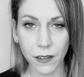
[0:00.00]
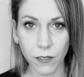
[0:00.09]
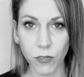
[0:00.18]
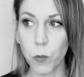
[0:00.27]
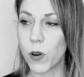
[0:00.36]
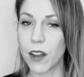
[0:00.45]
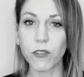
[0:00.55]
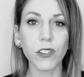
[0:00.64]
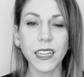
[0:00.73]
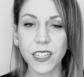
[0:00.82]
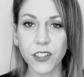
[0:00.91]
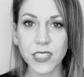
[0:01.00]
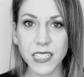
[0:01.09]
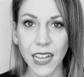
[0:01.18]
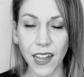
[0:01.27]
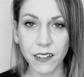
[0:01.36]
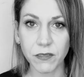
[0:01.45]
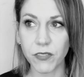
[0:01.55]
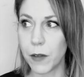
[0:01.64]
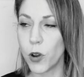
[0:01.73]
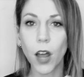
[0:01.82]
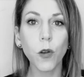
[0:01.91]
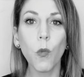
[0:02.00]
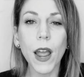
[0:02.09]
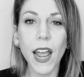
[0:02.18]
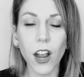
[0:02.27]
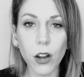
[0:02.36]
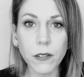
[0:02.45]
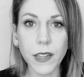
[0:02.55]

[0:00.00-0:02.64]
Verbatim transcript: from whatever I did or said, if I'm not aware